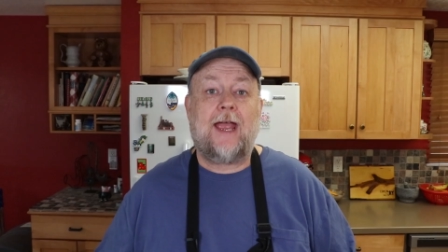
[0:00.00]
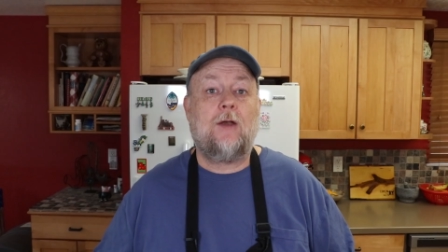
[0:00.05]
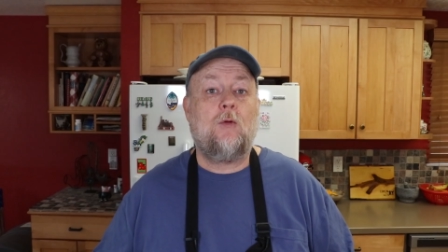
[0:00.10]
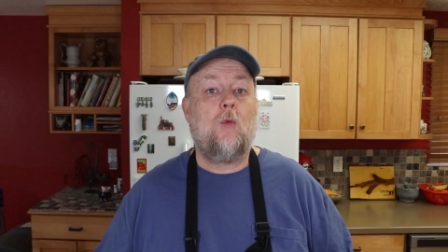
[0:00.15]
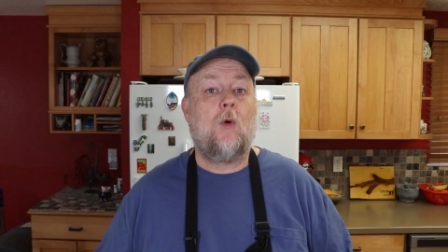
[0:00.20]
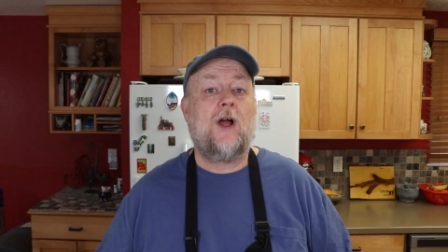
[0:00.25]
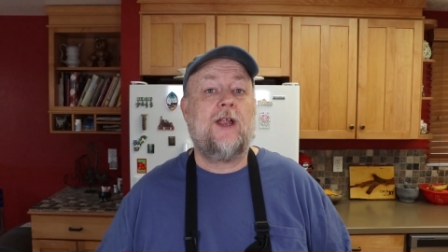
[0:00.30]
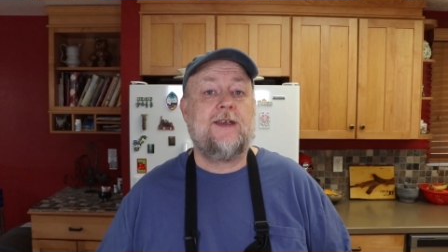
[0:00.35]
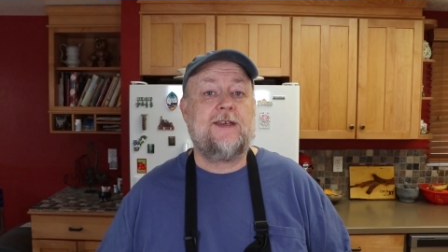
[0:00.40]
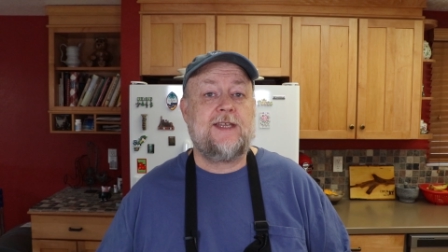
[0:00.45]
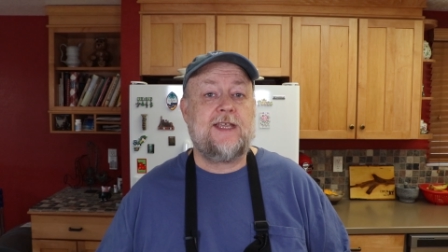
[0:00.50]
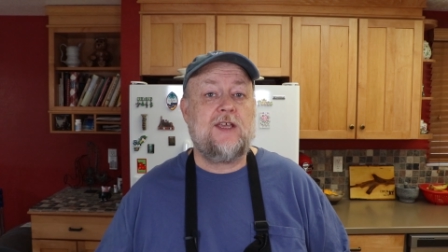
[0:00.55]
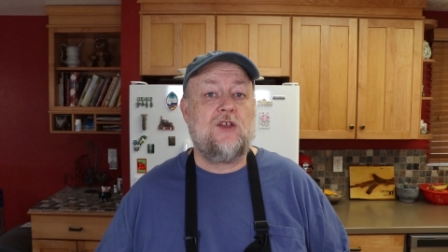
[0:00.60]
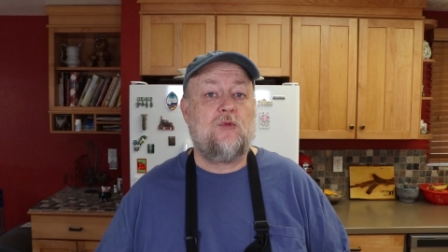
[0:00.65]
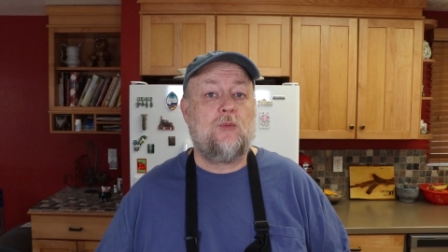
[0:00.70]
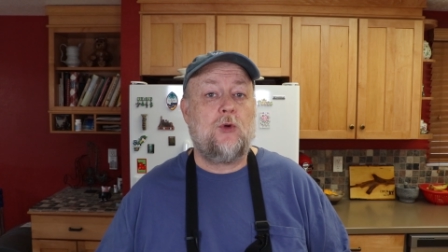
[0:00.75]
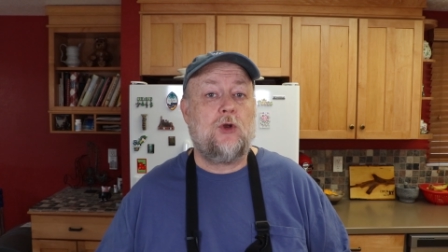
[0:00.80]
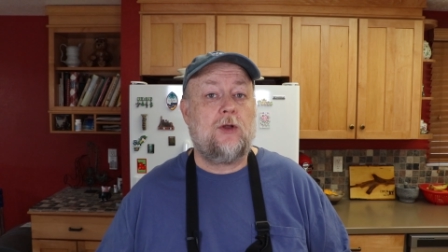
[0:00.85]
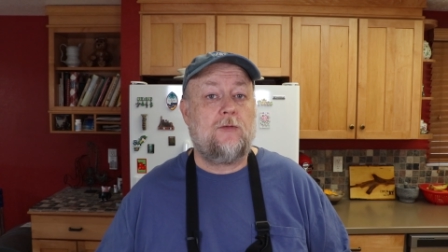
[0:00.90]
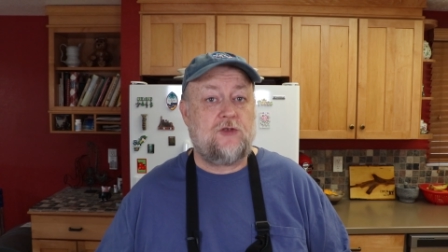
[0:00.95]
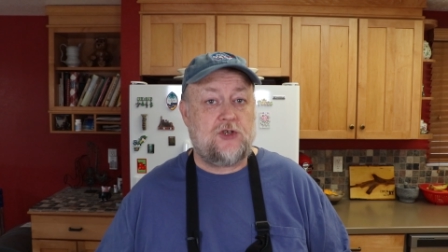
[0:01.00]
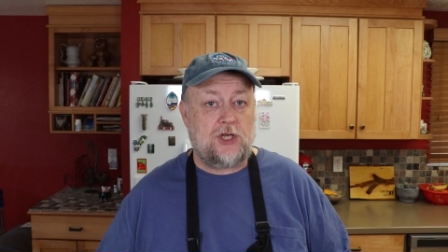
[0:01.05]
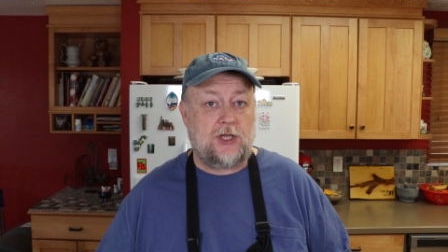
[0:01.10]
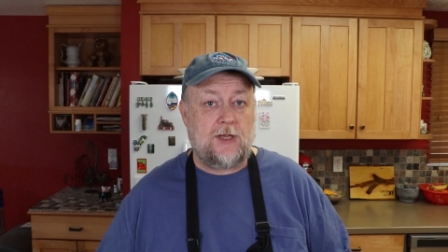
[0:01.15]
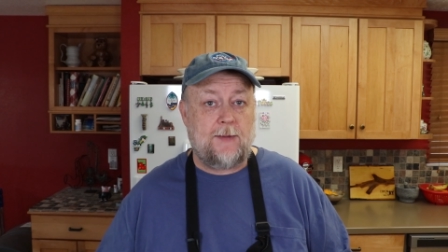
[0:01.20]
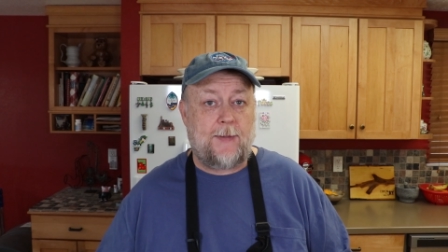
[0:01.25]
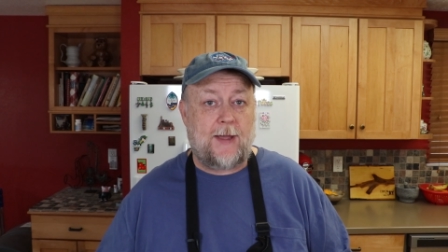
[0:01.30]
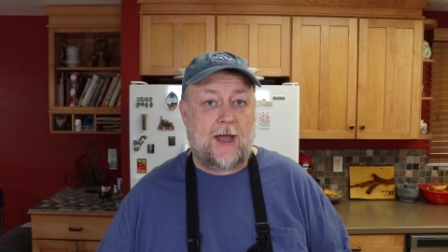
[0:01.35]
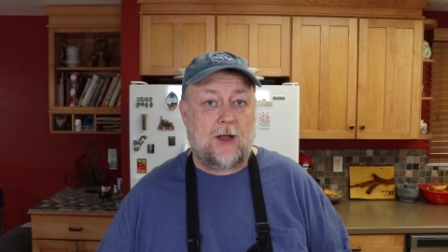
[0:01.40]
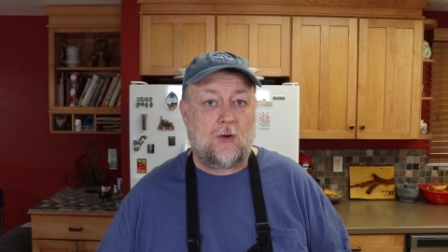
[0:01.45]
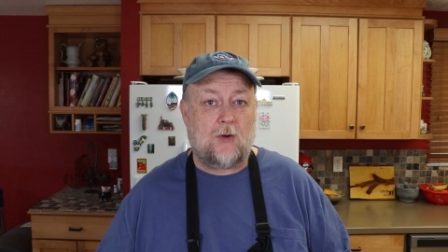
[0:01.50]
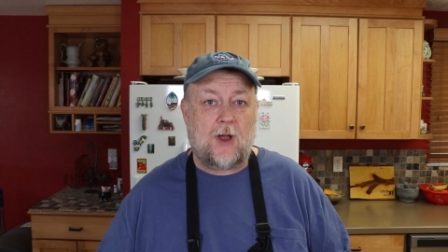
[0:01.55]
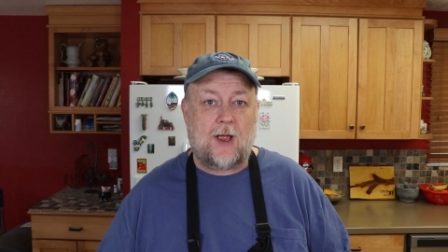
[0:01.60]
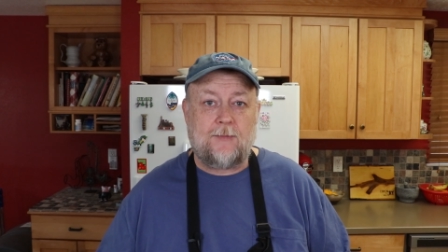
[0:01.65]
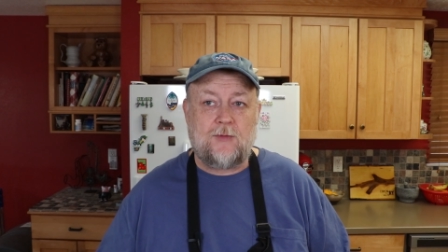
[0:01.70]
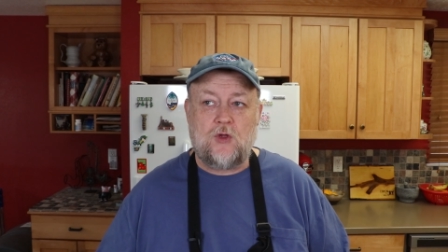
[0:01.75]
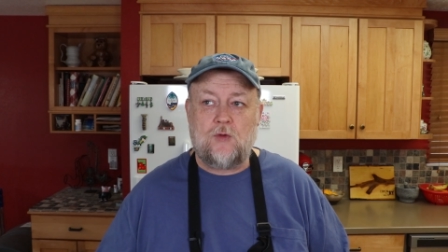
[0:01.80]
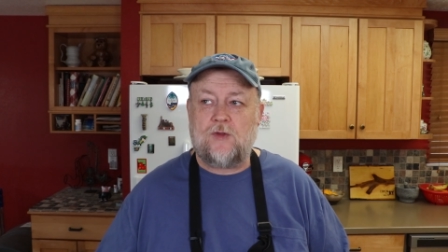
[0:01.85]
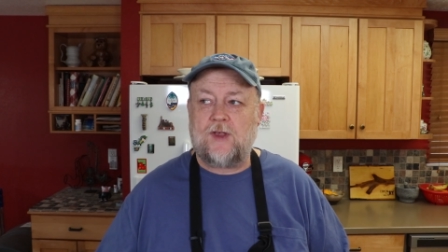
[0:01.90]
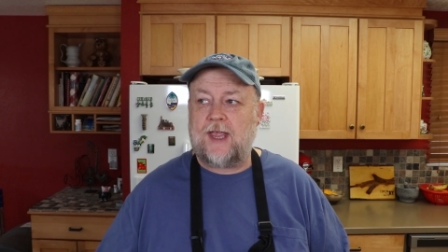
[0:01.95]
And one teaspoon of chili powder.
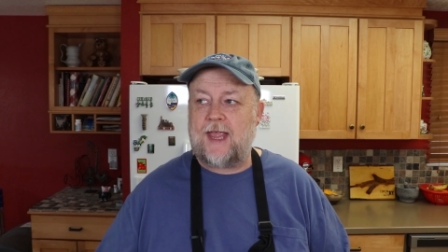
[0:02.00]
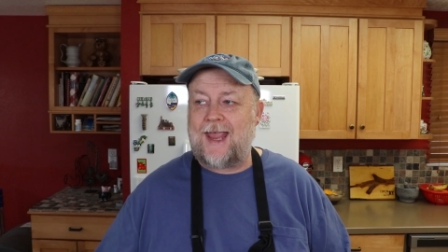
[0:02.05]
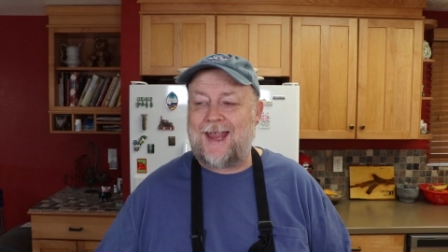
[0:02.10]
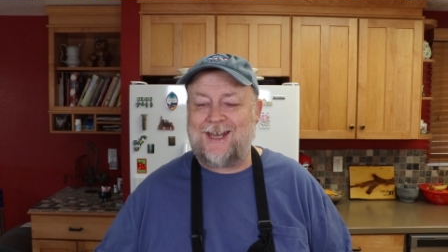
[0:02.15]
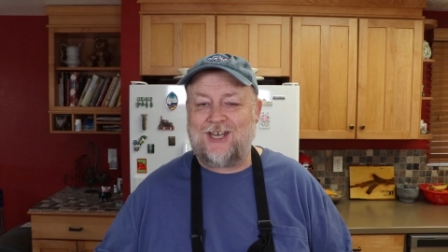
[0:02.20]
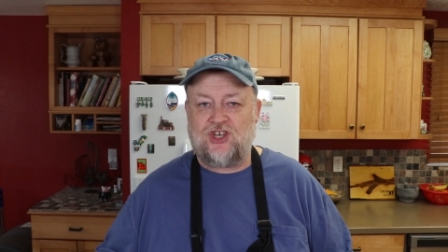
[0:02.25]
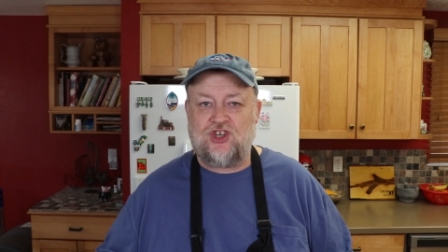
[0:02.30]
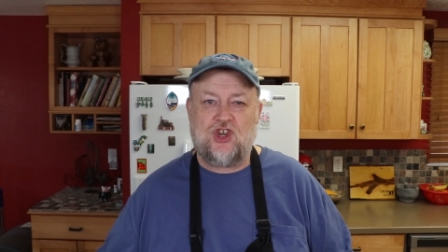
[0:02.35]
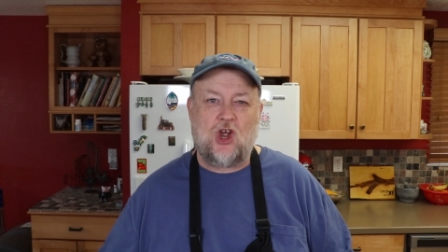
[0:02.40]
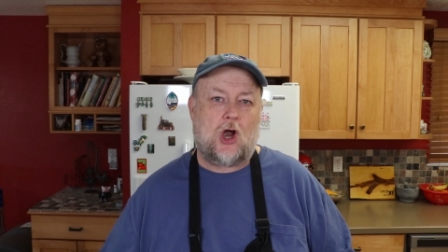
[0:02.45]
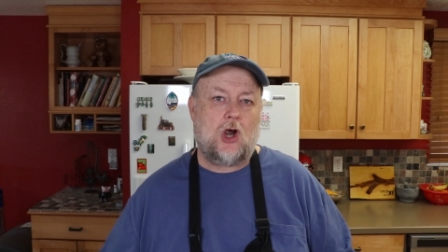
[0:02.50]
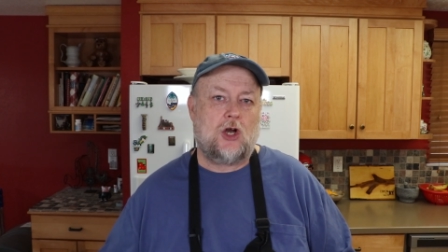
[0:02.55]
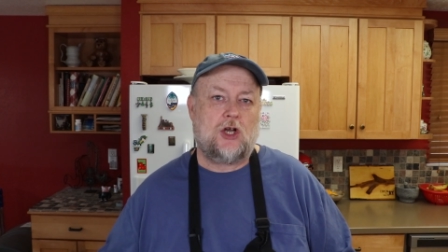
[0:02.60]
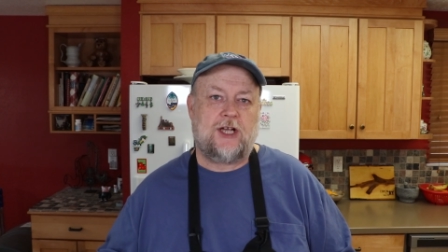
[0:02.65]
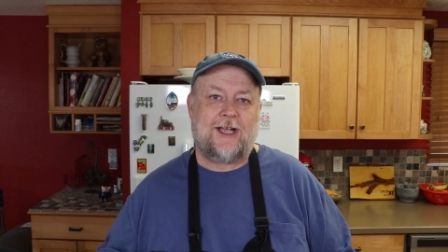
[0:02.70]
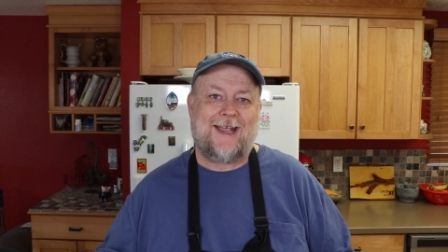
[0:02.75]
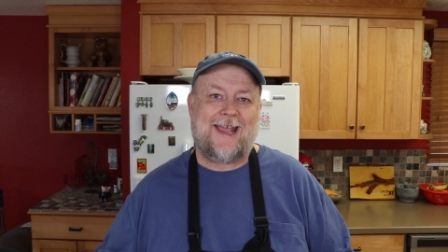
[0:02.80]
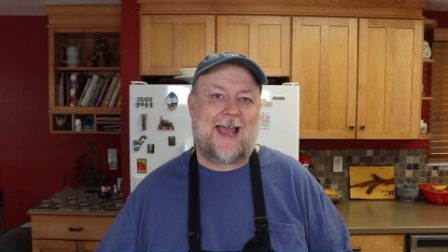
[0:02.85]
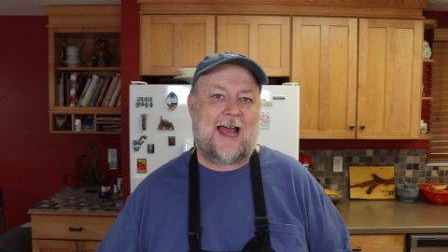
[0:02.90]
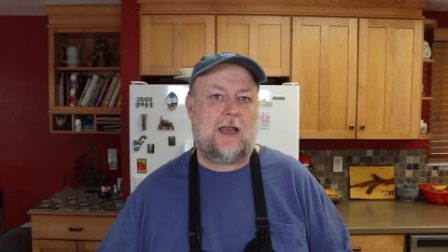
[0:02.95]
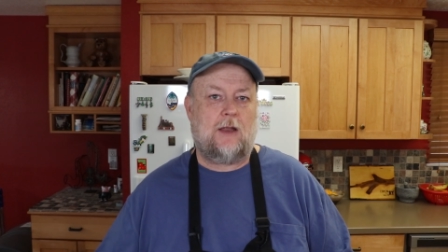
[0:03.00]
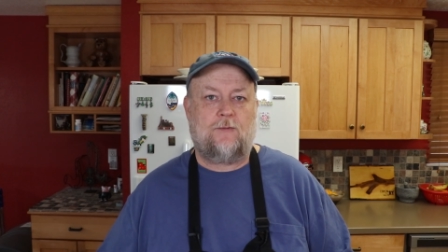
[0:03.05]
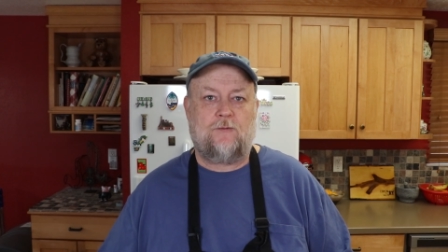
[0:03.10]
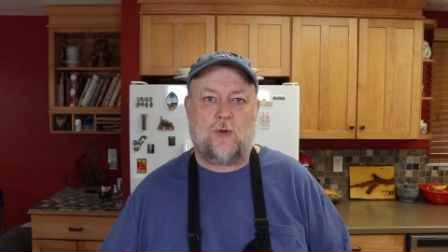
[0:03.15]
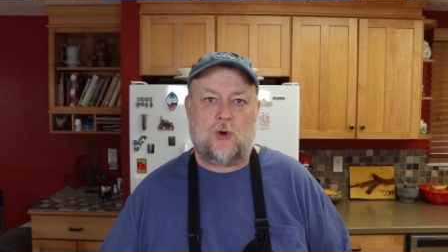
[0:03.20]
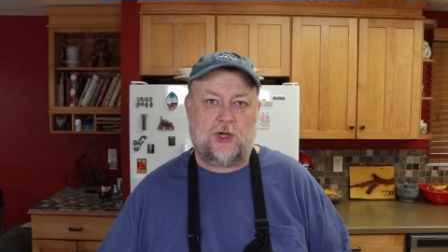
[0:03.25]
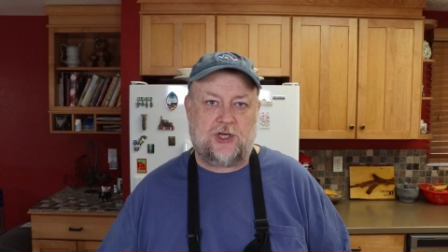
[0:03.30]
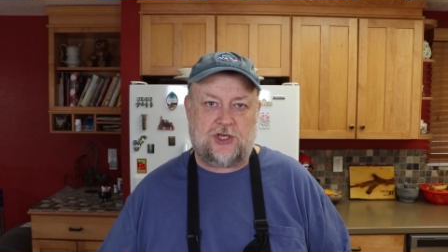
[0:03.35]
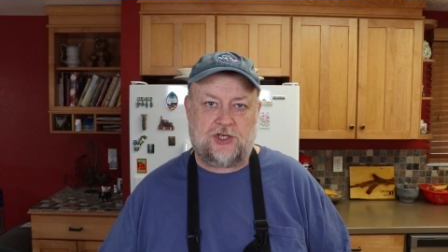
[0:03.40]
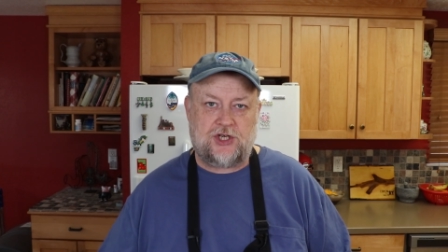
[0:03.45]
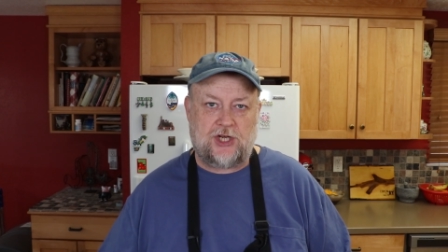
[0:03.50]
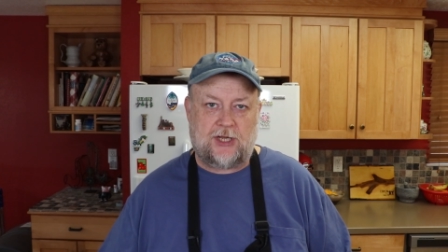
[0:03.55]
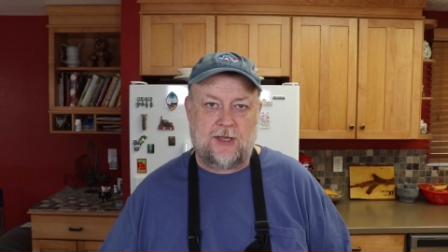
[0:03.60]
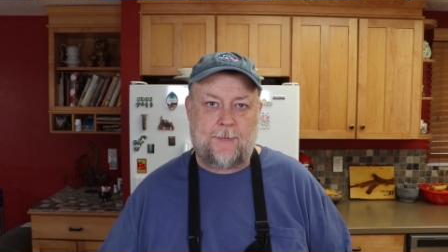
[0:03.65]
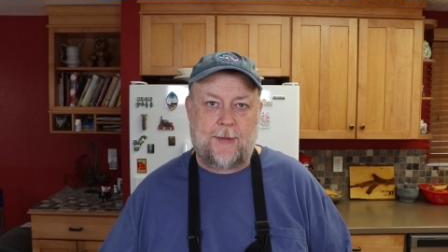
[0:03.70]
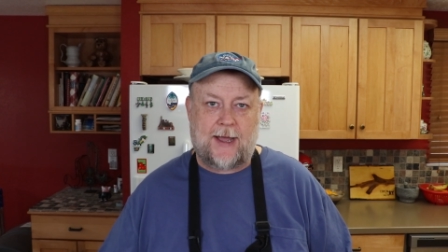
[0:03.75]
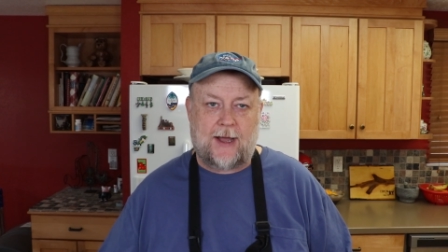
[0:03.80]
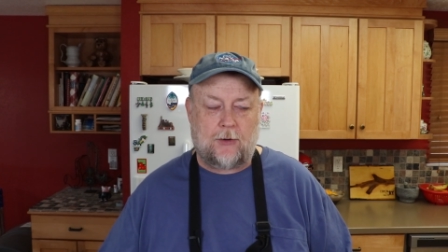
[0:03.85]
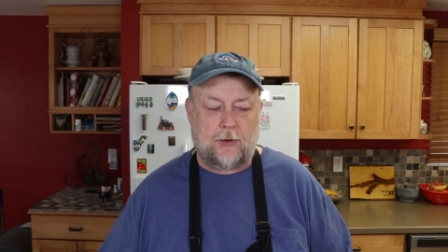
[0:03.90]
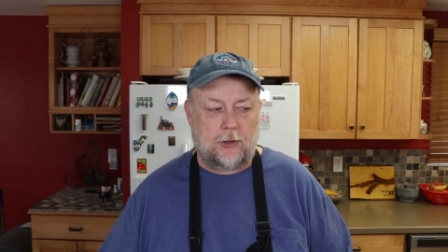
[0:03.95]
I'm using a dark California
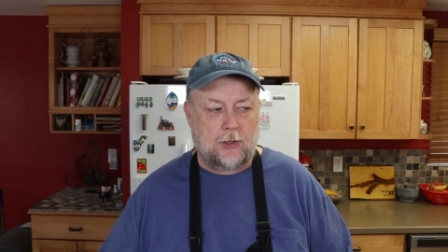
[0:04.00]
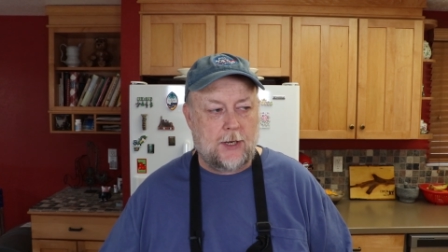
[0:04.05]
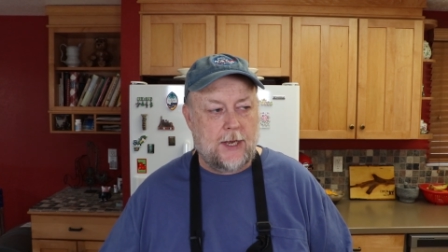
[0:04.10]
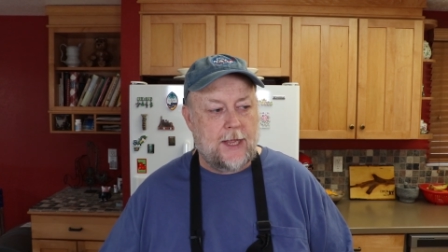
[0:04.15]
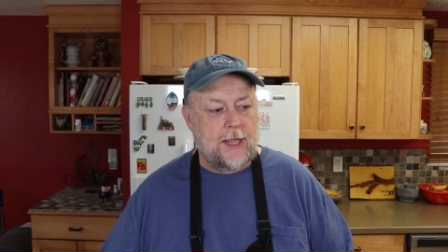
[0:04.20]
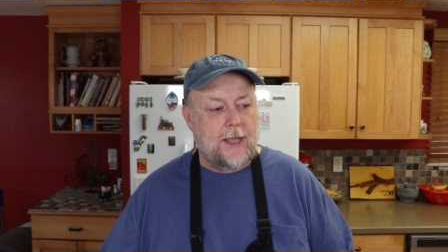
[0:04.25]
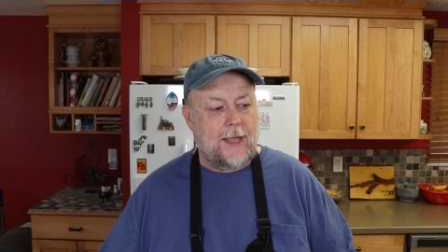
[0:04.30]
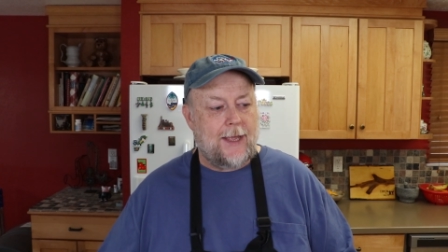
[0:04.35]
chili powder.